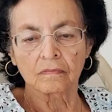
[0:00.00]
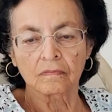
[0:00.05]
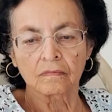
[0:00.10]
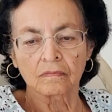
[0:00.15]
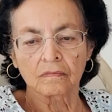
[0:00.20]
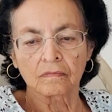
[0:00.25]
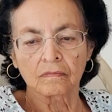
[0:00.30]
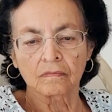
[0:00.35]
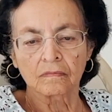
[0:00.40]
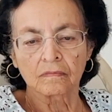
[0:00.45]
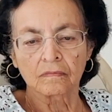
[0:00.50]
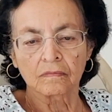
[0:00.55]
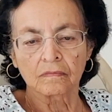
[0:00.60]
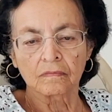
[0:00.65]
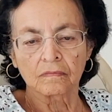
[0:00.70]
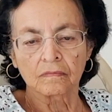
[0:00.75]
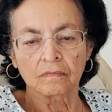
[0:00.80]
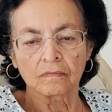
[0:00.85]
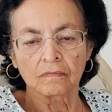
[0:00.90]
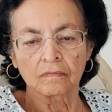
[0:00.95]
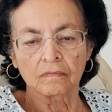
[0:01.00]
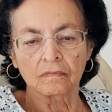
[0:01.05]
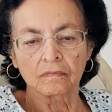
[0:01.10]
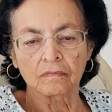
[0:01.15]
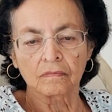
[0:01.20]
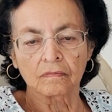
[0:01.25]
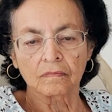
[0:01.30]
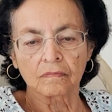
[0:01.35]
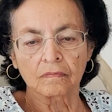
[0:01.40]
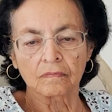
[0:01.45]

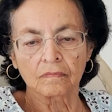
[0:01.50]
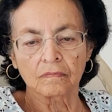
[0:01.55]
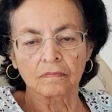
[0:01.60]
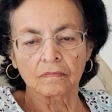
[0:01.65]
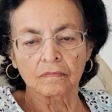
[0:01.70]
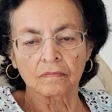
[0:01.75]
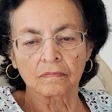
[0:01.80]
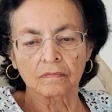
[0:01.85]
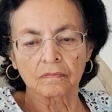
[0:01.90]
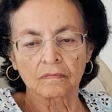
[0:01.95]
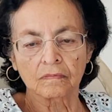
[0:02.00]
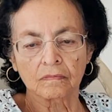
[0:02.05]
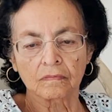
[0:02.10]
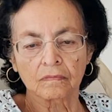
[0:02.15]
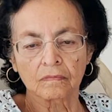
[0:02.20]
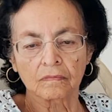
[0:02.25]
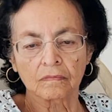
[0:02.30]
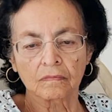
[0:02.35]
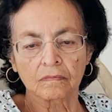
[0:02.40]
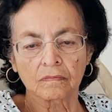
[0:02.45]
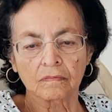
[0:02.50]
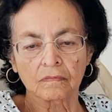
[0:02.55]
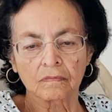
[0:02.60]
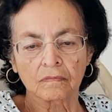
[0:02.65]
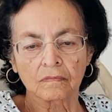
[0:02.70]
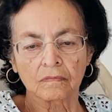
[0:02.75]
(silent)